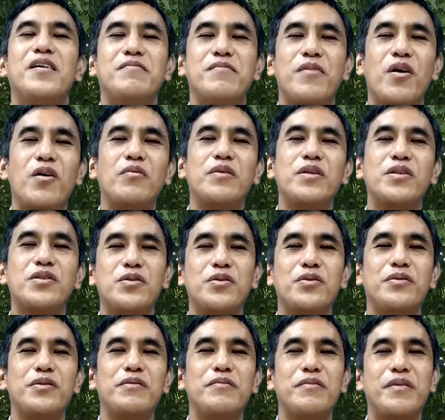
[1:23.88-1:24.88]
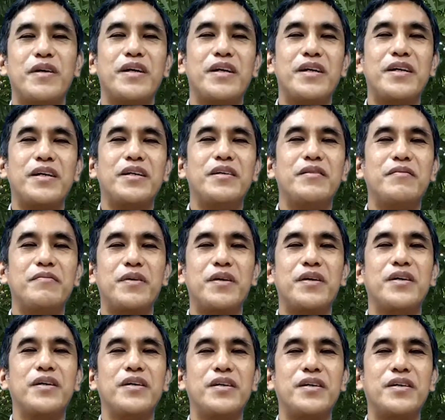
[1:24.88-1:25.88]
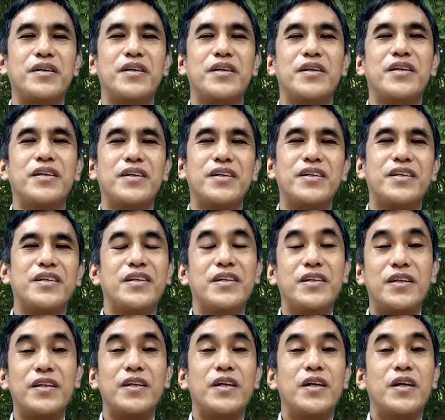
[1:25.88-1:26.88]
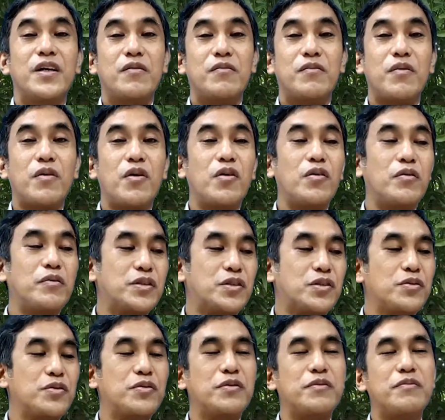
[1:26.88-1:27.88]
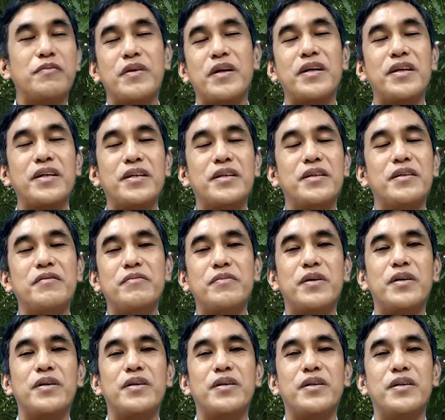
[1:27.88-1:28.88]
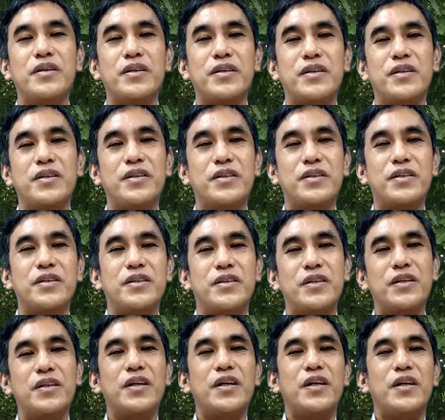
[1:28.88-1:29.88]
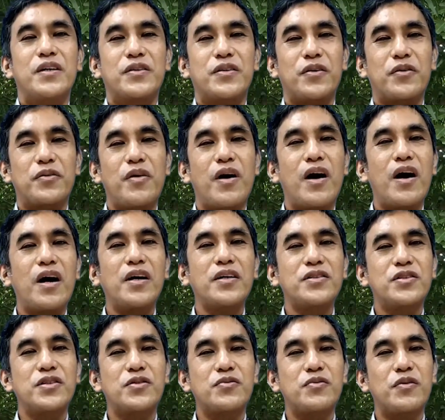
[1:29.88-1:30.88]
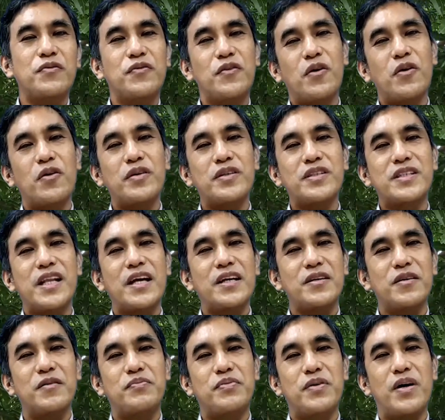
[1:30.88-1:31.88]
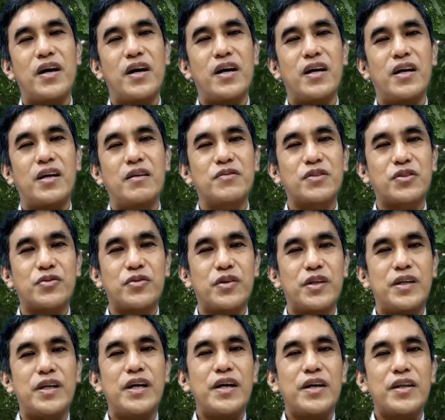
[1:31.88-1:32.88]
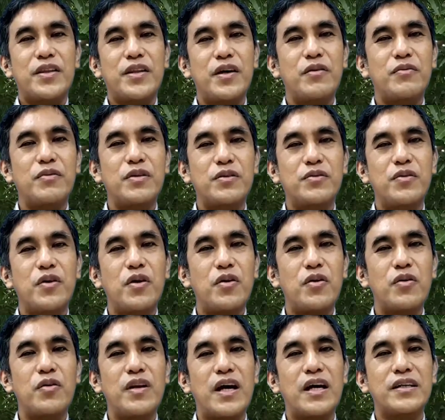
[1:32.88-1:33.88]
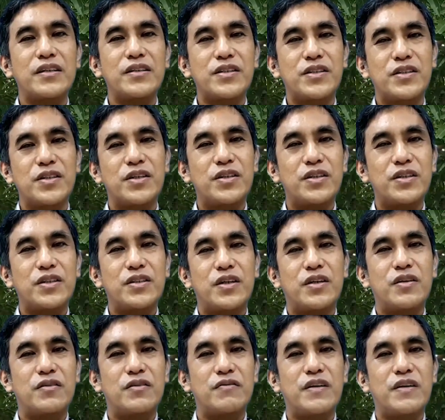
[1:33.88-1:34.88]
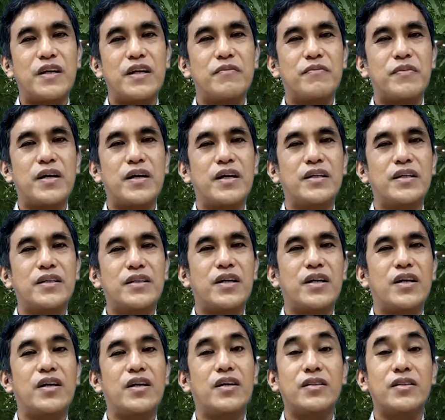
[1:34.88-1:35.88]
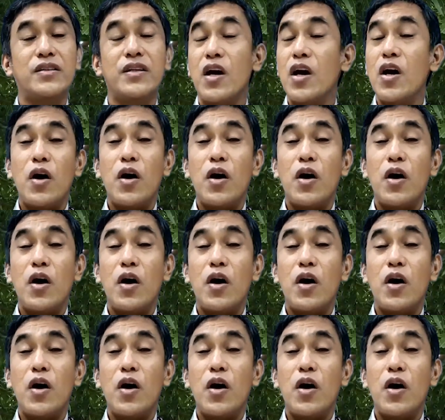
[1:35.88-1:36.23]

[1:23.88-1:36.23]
Moments to remember, moments to remember. The righteous will flourish like a palm tree. They will grow like a cedar of Lebanon.